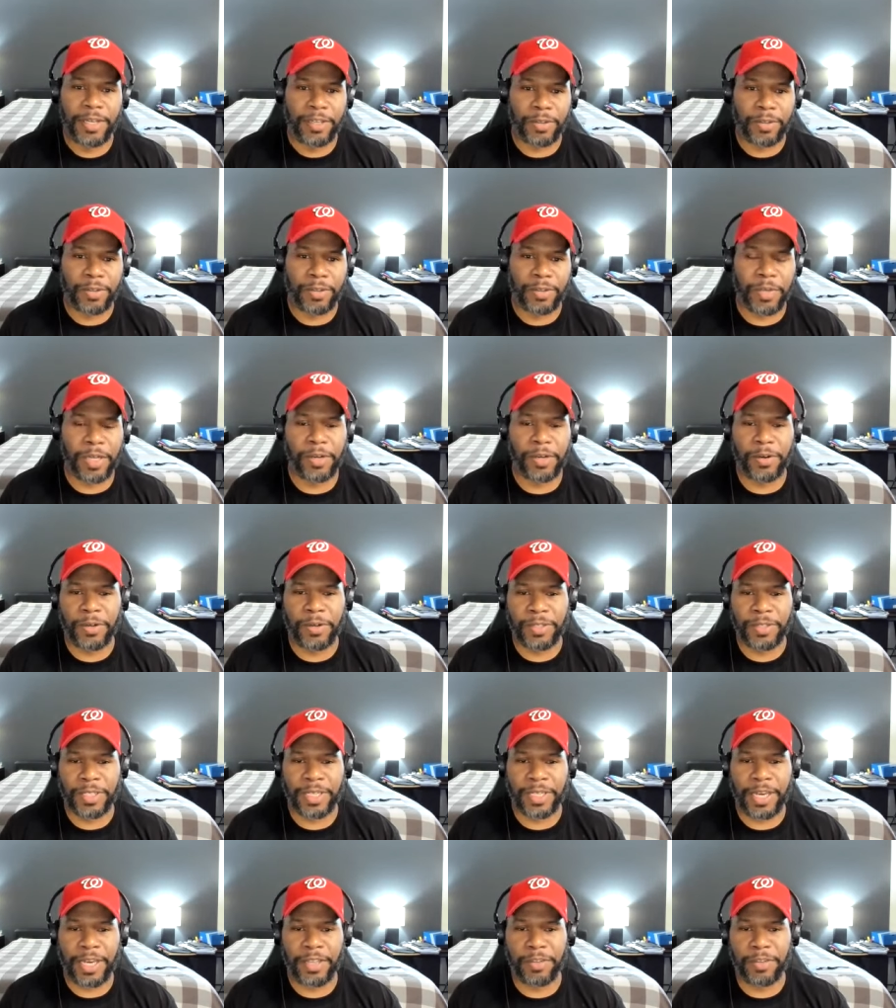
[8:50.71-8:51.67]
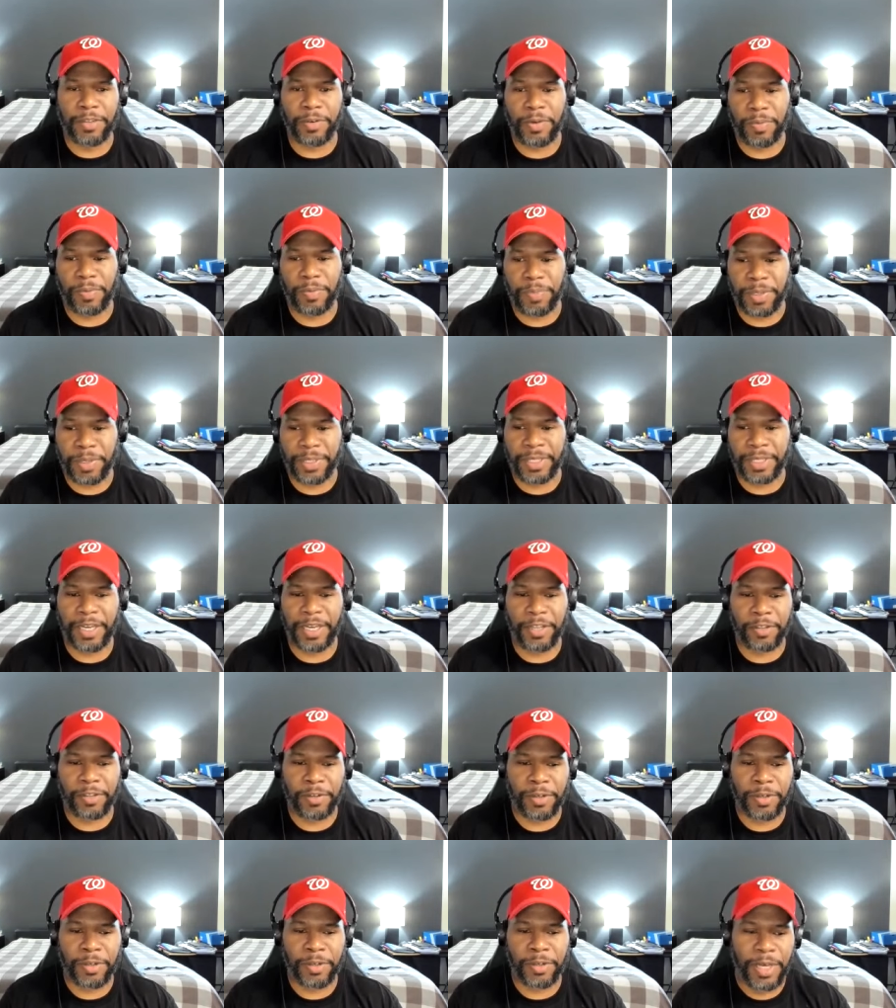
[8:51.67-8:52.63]
So we learned together, we put
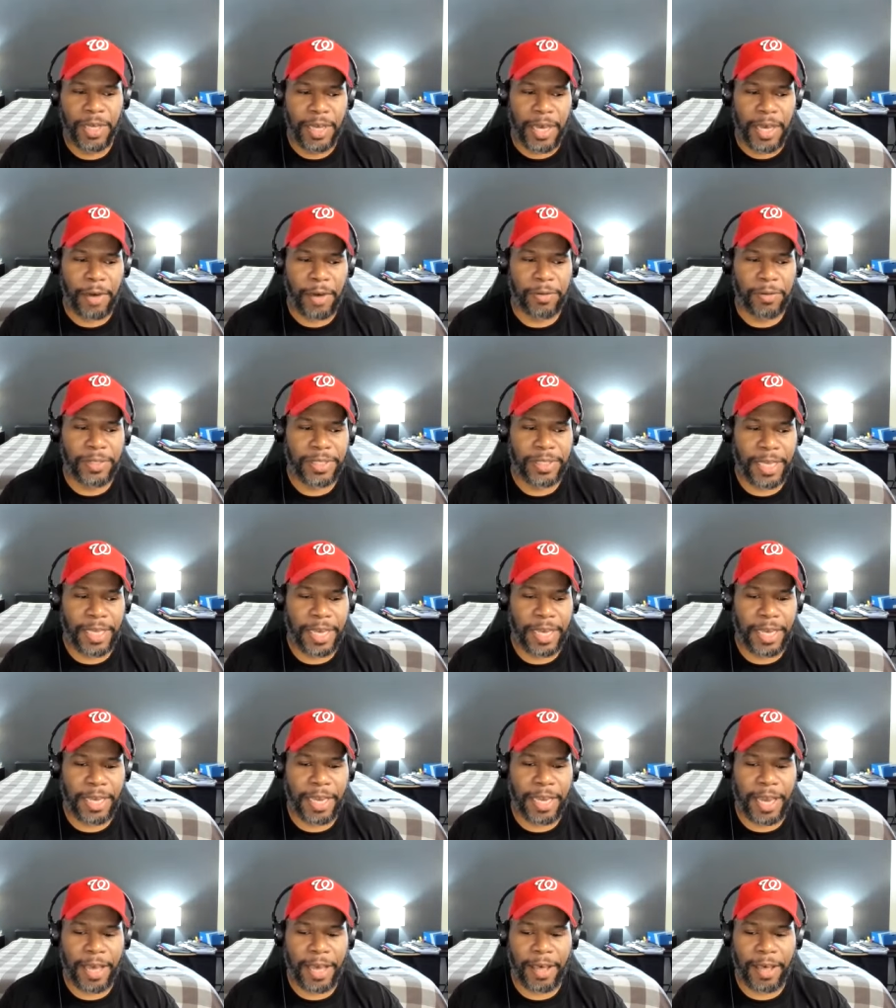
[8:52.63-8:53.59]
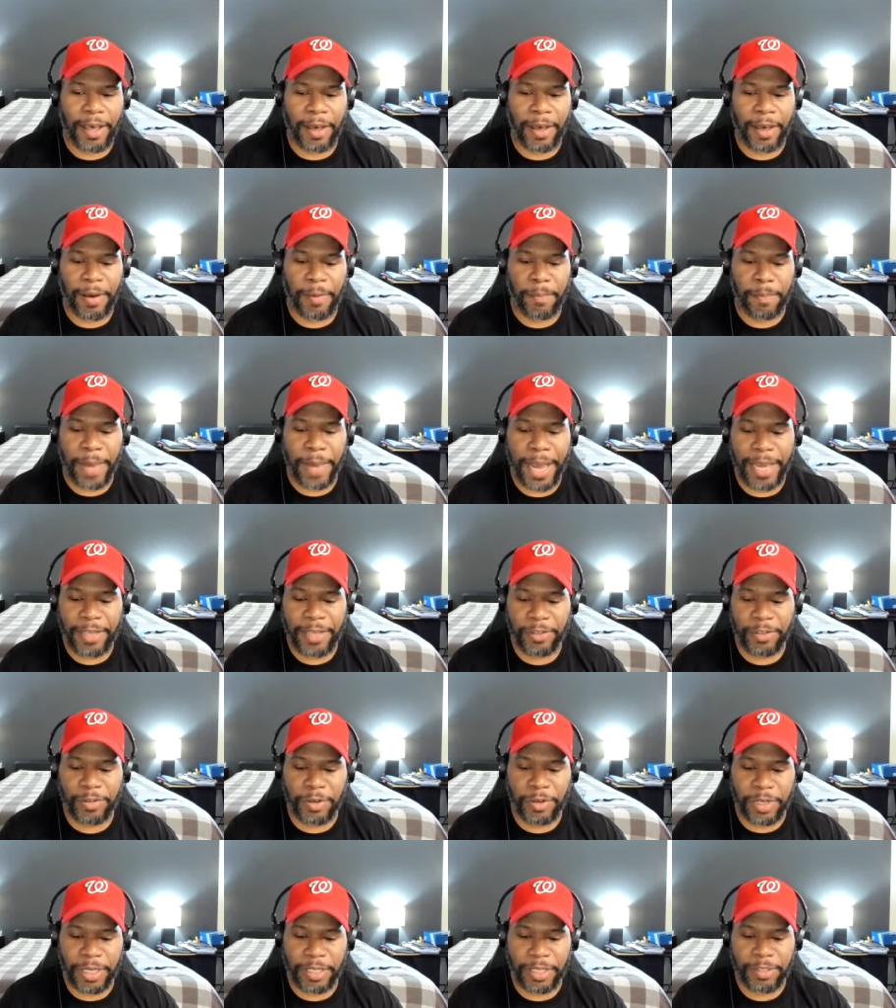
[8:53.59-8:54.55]
together. I would say uh, my
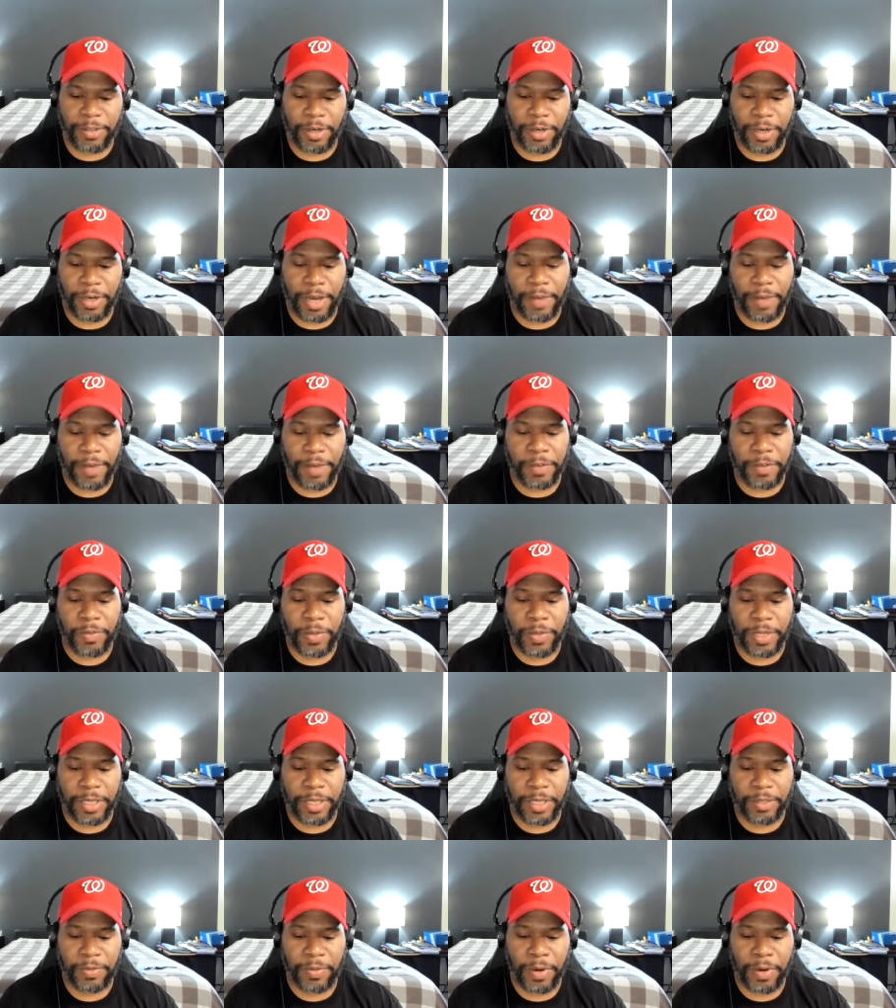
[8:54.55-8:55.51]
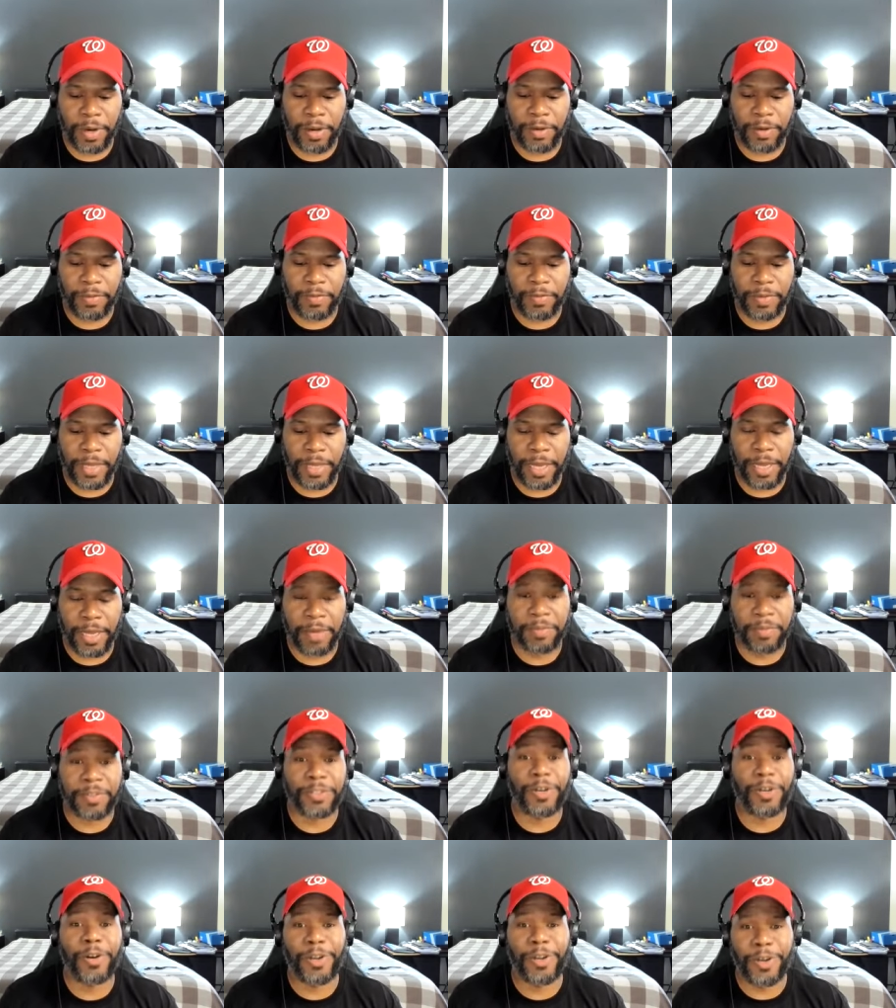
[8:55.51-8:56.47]
journey started off in twenty twelve um,
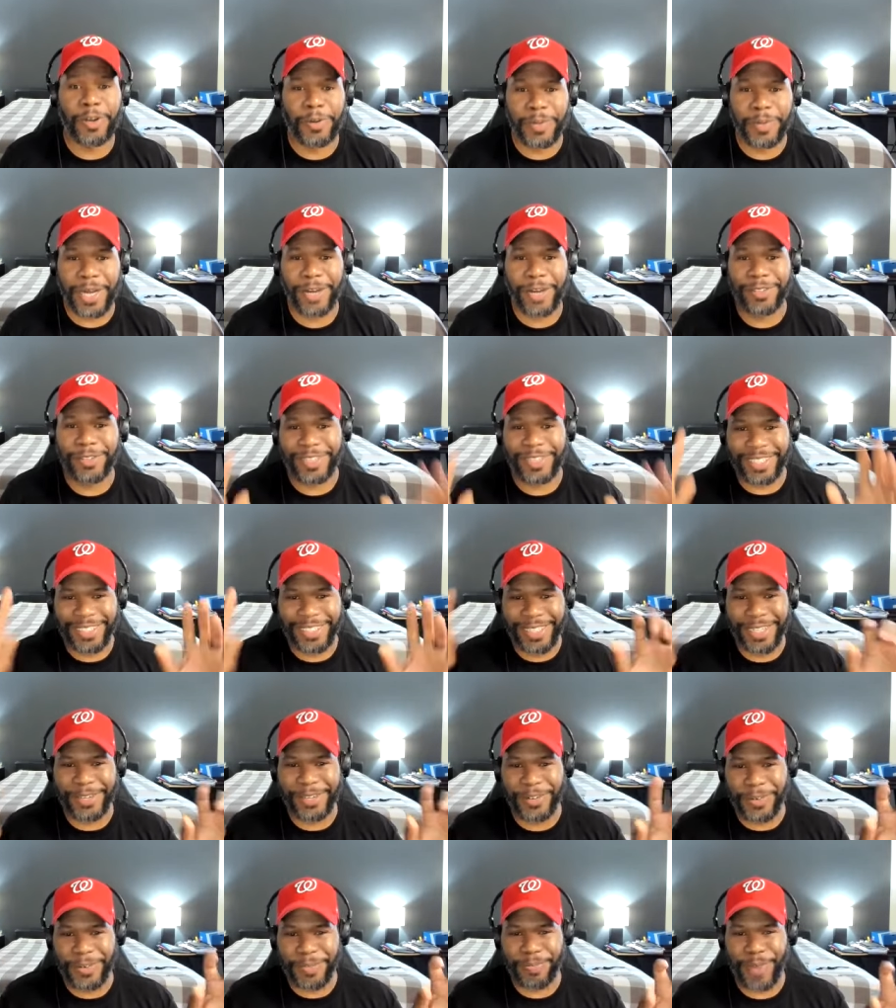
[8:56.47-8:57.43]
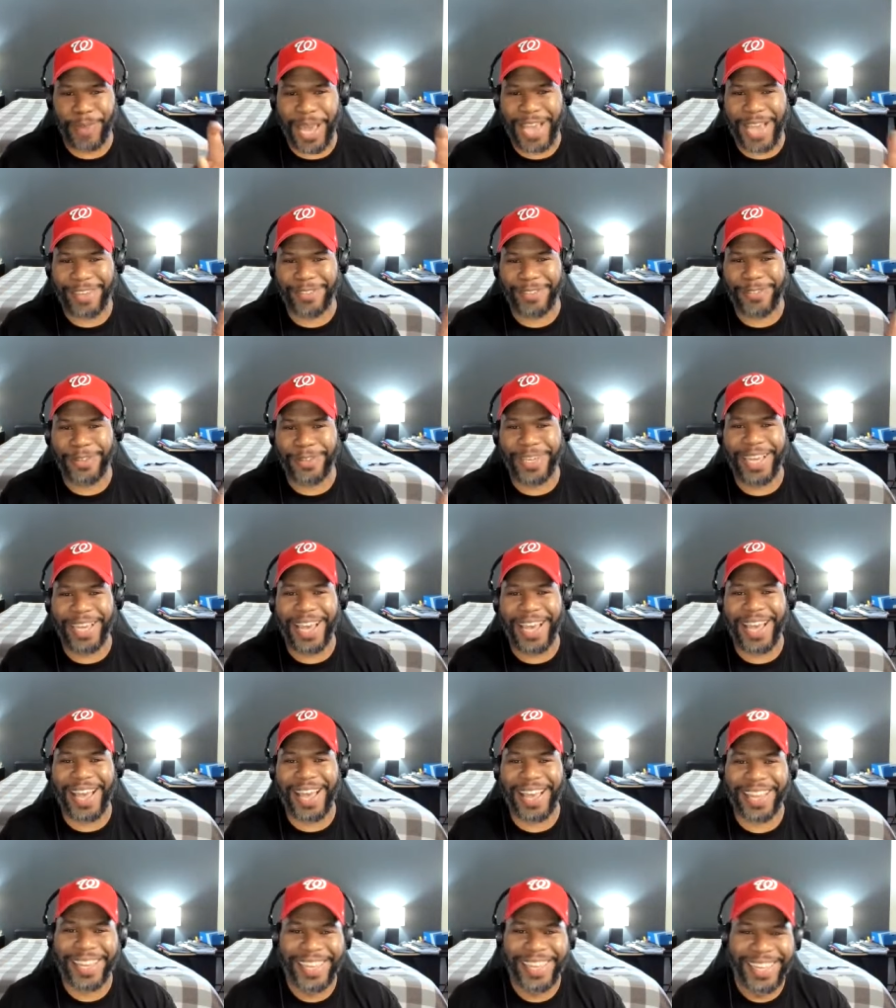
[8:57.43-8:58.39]
solo when I was a single bachelor
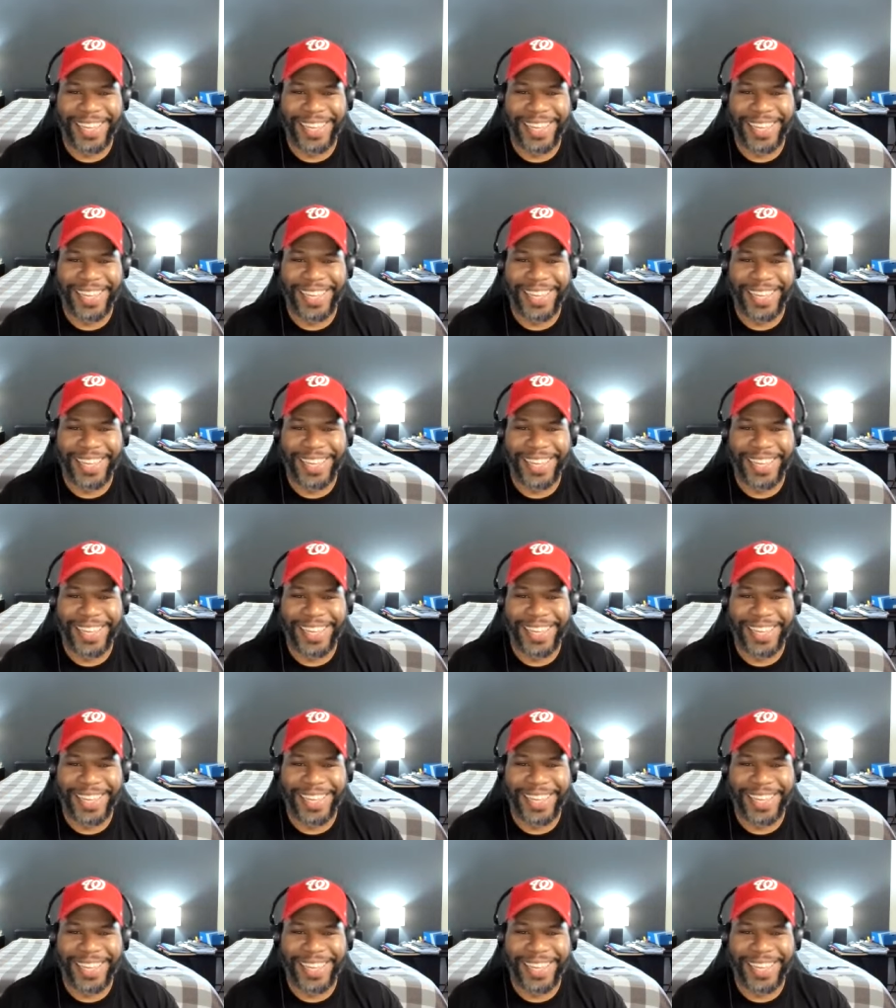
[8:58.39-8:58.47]
guy